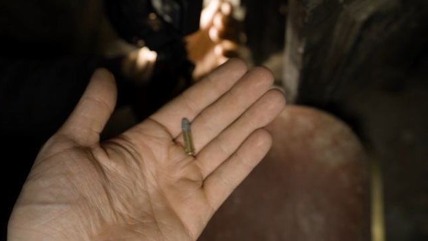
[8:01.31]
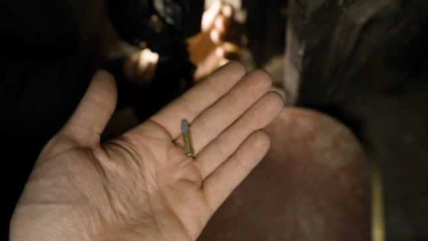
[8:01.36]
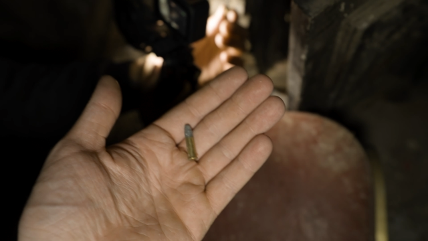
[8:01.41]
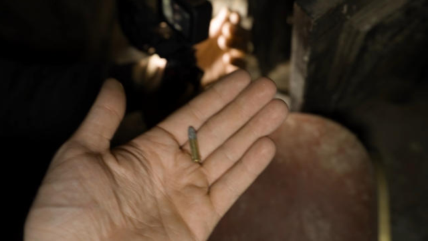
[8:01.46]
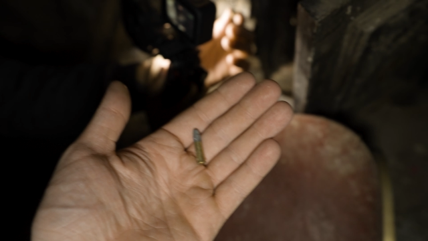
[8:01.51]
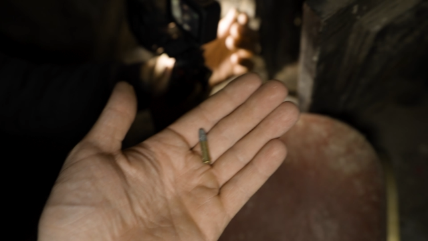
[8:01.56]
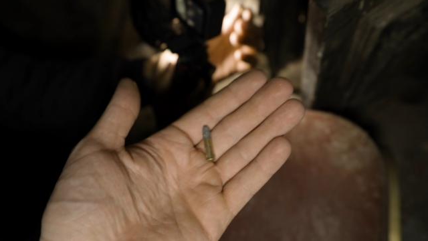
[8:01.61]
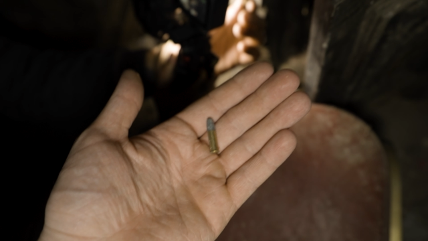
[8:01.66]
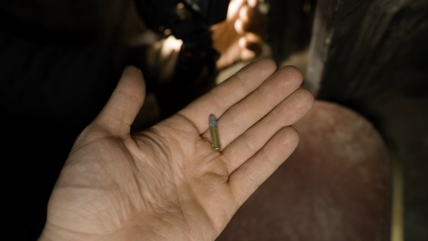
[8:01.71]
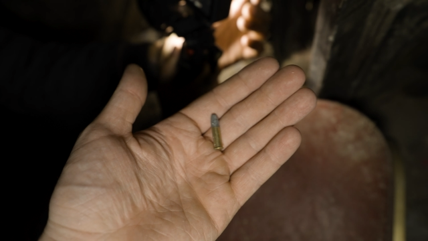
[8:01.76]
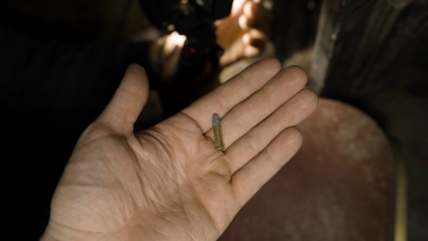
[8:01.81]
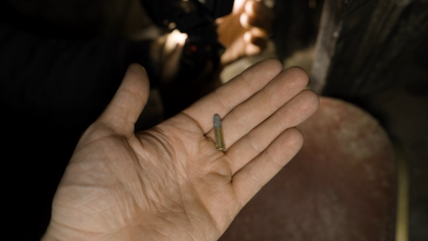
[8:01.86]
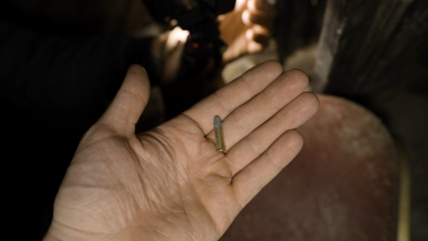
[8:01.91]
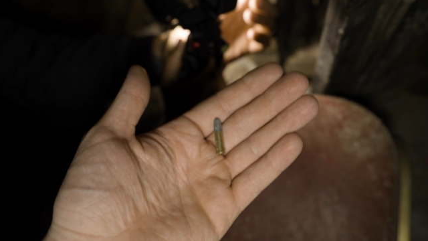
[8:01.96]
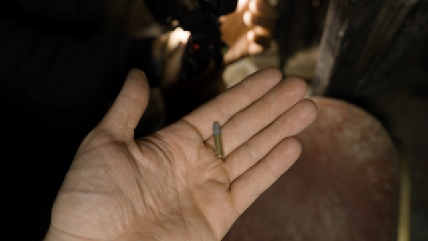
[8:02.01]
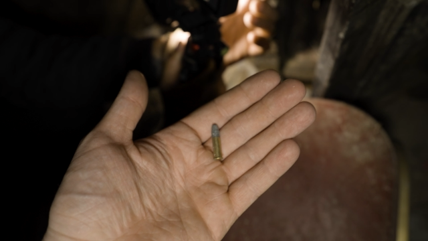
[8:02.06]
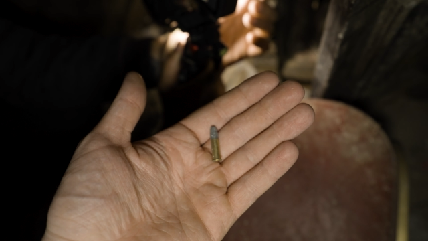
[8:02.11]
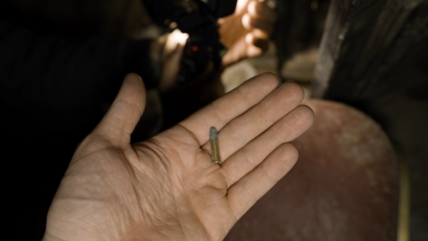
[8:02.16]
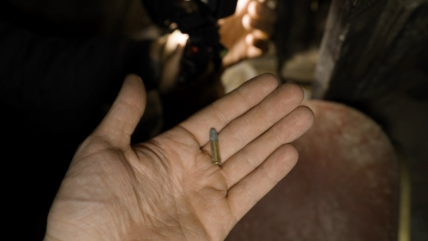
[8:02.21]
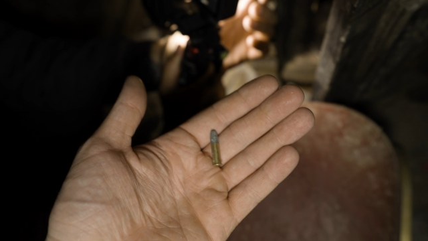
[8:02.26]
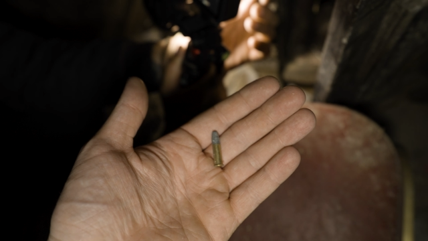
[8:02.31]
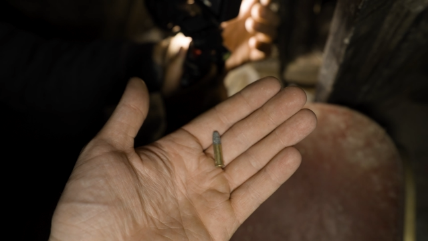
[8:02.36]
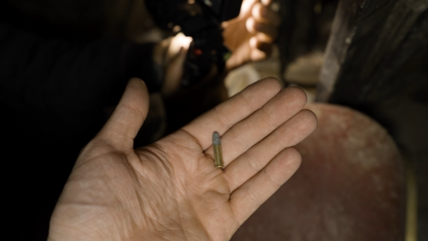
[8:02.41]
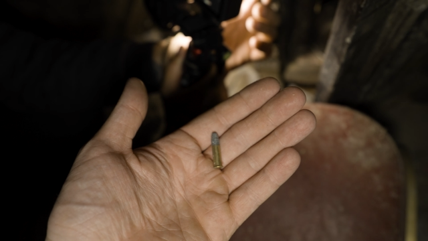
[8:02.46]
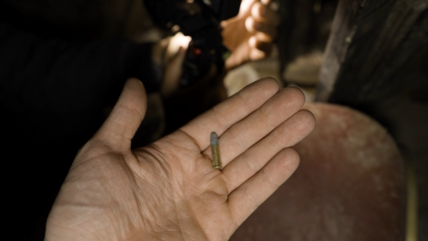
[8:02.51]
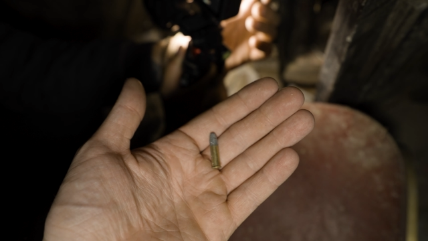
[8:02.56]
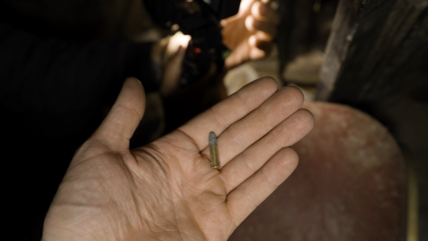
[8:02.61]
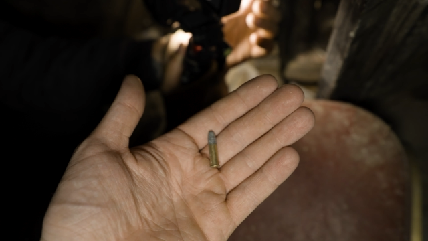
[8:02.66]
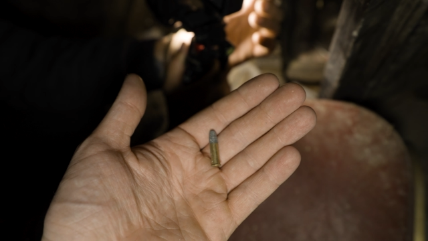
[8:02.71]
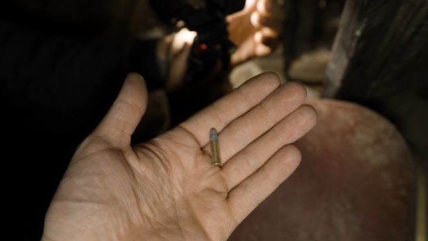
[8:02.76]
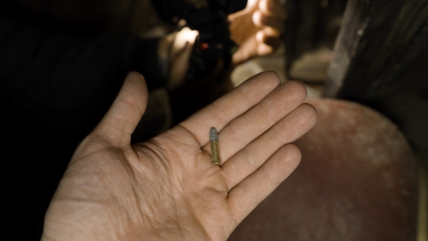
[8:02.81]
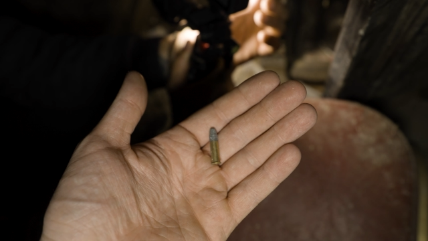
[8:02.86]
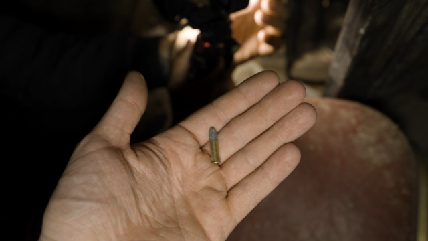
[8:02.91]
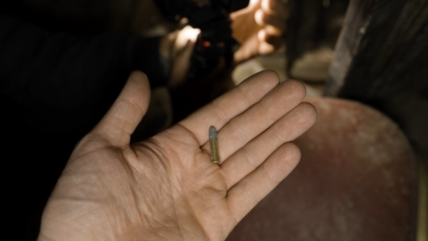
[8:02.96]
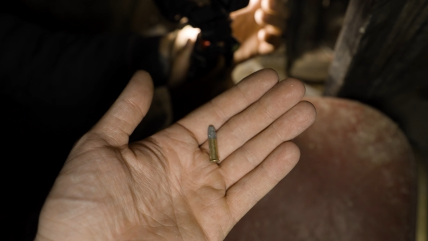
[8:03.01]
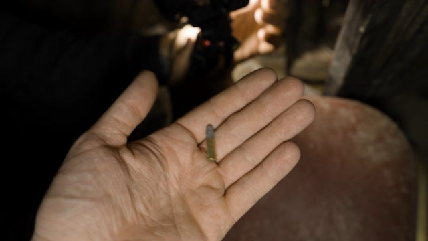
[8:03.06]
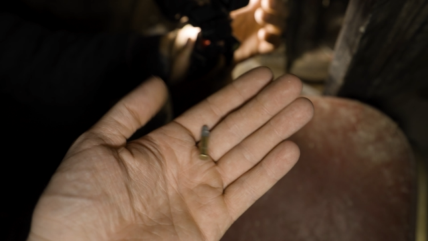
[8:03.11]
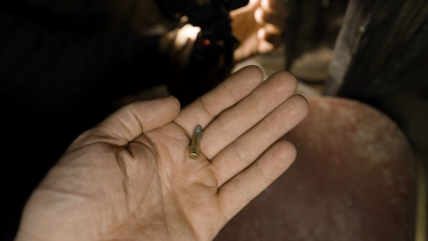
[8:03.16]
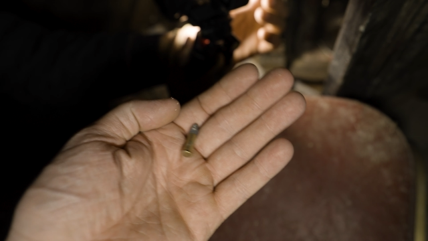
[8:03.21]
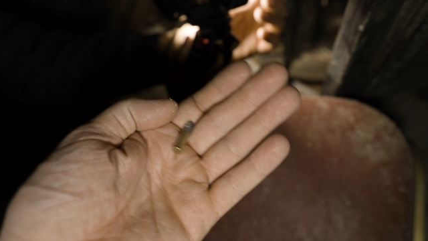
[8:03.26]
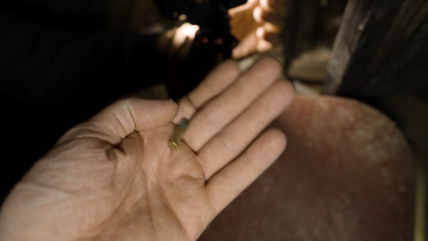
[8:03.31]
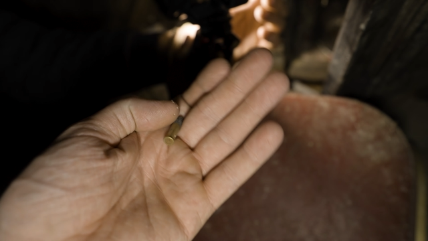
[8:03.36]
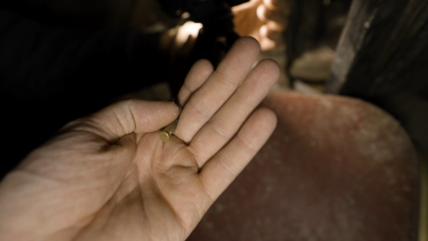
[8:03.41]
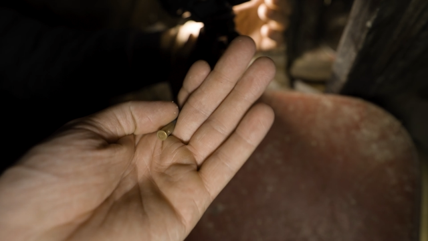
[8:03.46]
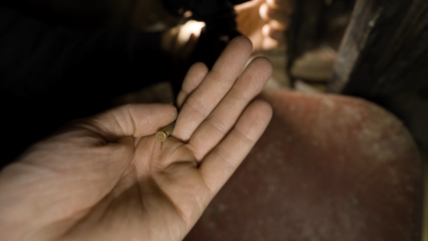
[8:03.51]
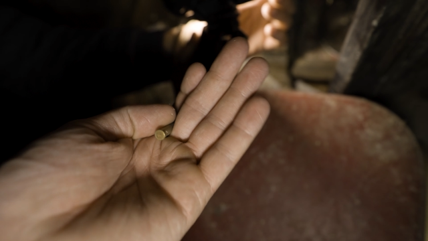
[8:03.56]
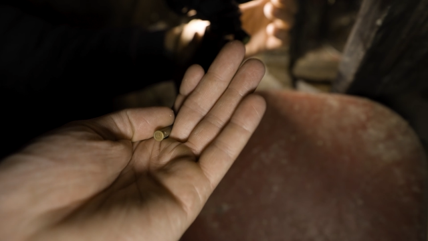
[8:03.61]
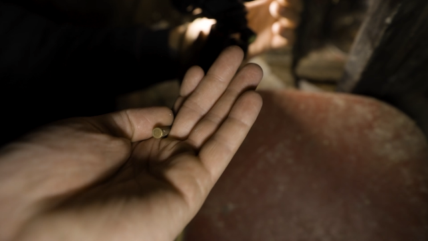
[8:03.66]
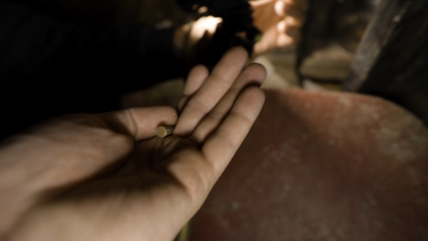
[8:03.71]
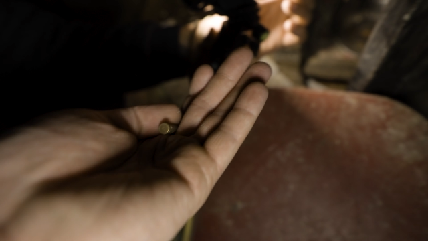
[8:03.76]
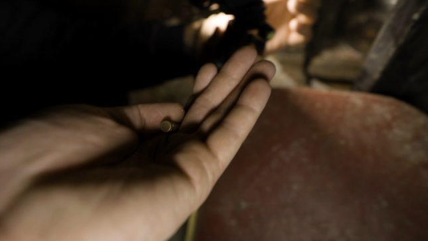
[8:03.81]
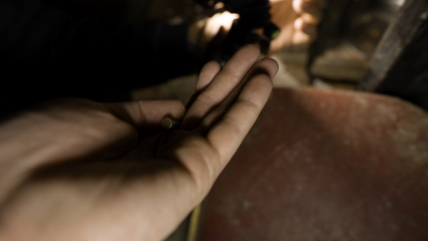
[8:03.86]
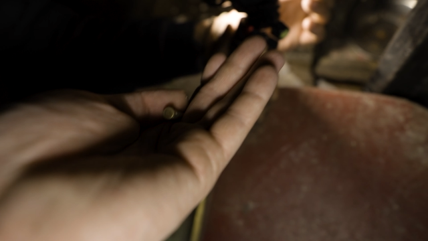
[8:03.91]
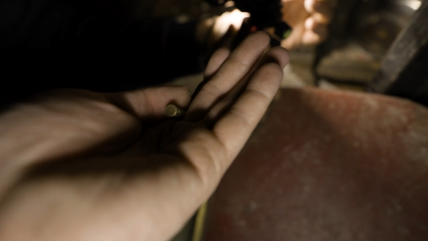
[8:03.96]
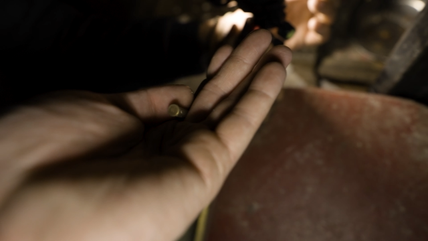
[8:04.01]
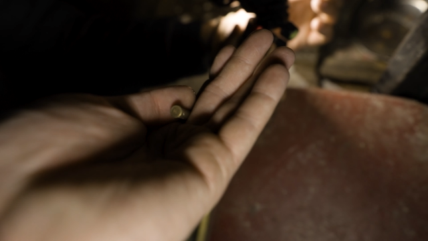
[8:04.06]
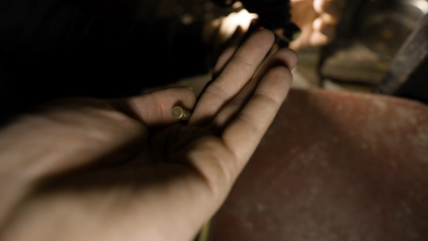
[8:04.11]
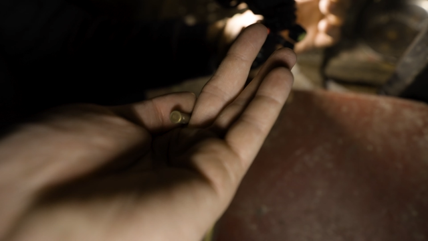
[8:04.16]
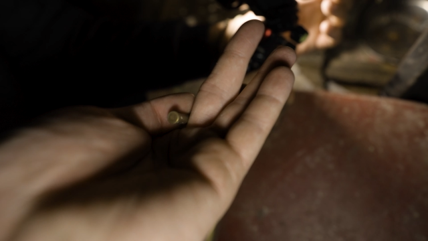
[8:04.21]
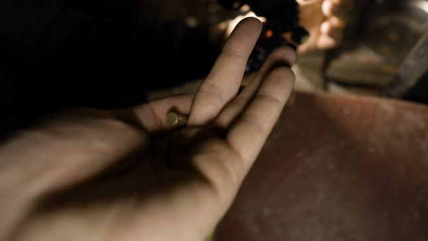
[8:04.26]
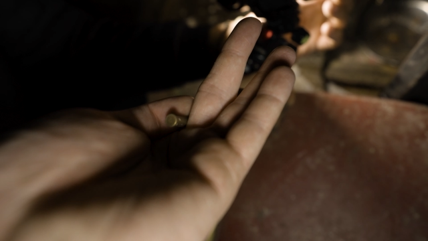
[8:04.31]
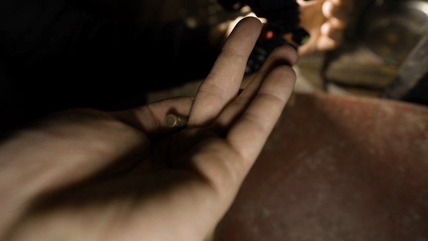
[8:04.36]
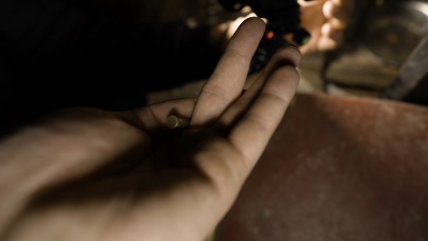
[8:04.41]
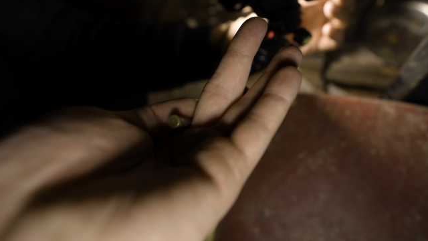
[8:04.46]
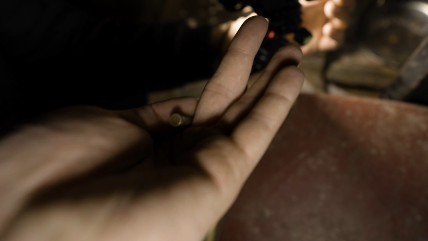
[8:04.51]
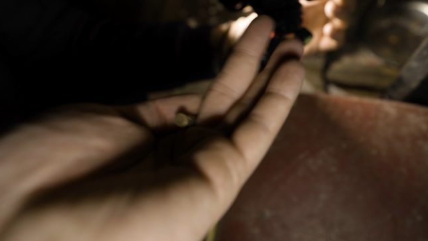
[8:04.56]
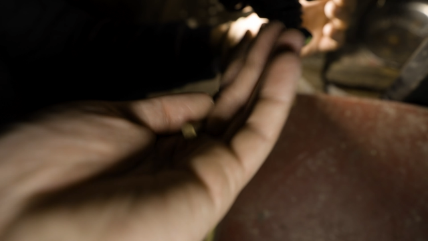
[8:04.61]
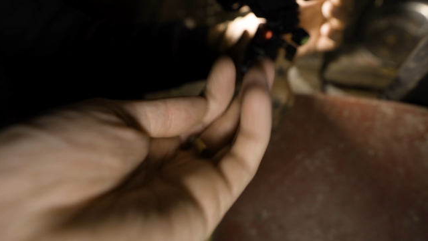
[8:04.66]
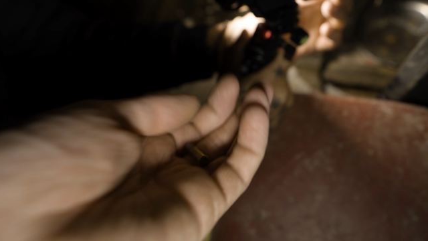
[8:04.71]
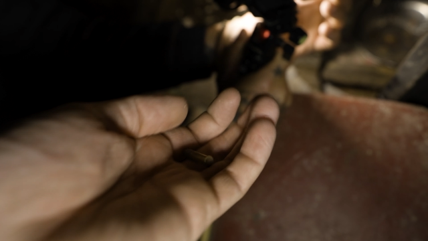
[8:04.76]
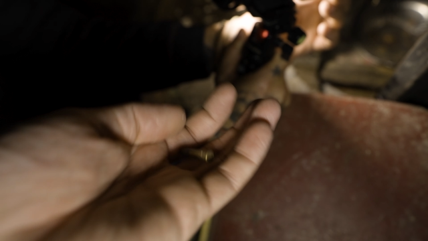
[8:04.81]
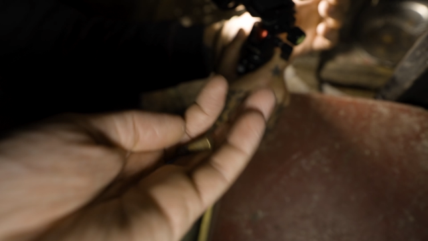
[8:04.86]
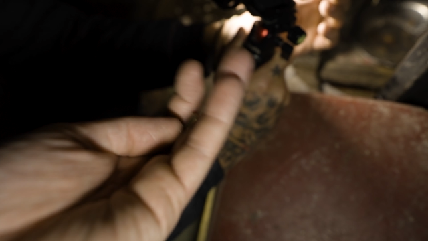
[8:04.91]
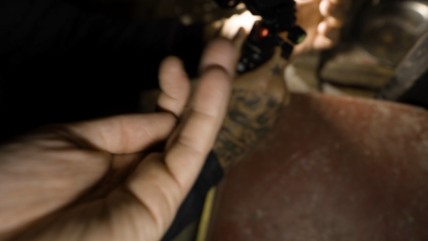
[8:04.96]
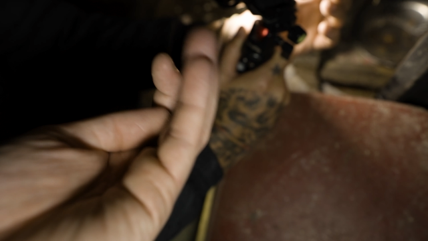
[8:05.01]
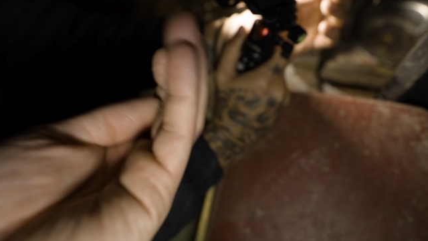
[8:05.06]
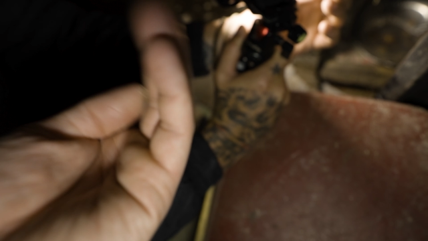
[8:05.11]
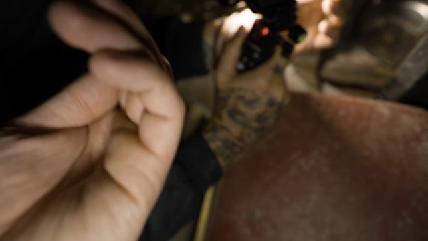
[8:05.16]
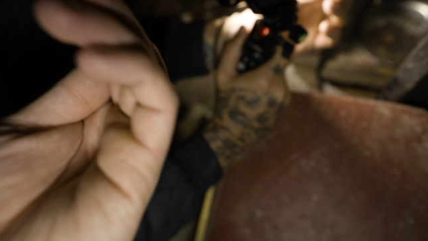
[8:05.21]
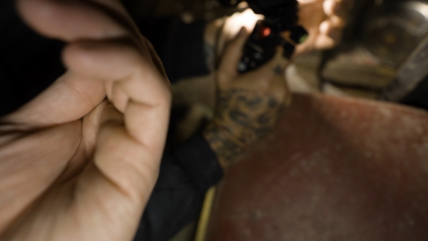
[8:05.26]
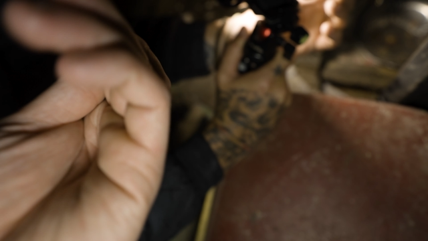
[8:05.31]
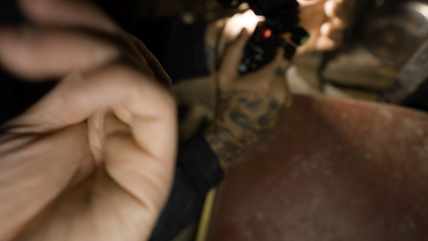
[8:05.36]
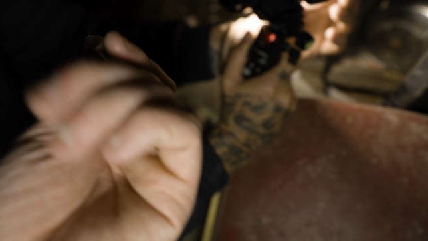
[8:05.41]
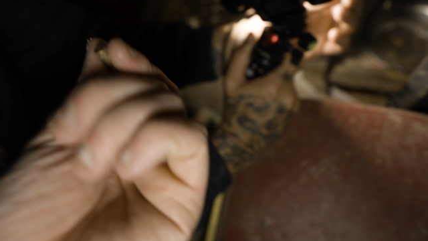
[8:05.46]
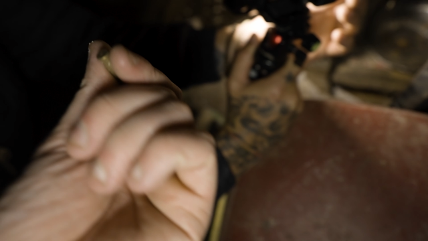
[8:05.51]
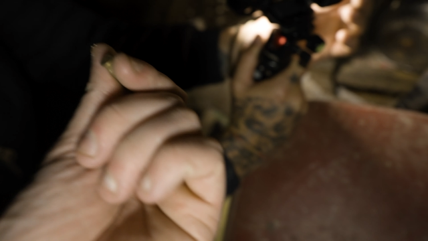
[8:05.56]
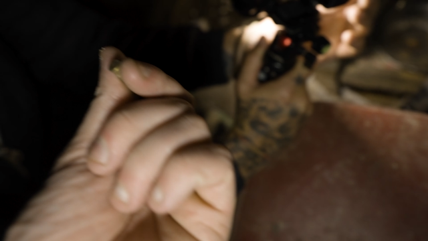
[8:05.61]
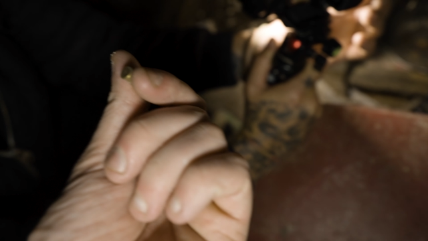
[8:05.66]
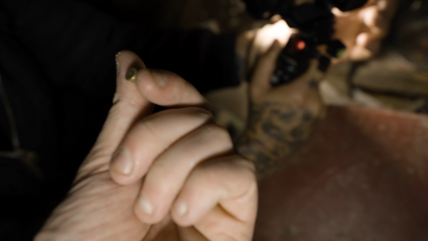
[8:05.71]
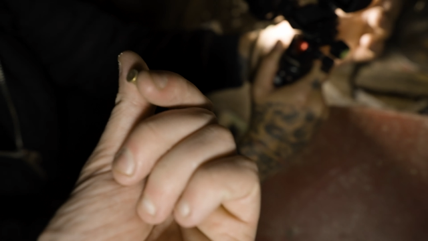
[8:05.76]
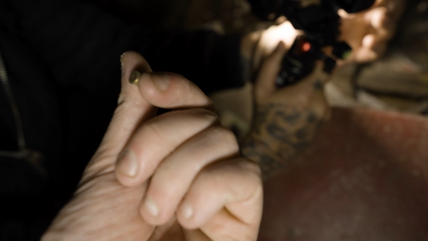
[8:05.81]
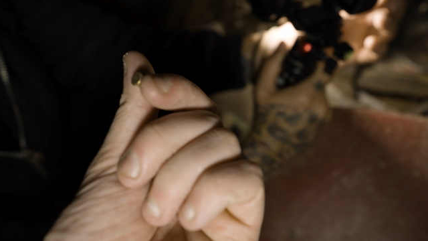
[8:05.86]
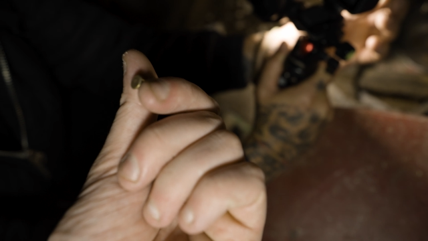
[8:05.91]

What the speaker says: (no speaker visible)